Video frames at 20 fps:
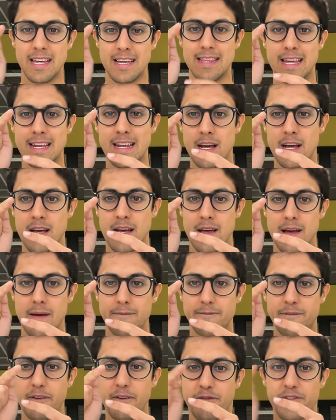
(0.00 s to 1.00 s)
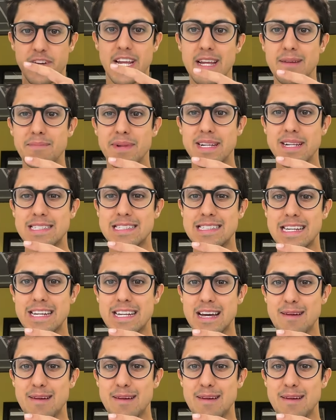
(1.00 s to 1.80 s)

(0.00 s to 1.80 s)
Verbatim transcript: And then 15 minutes later,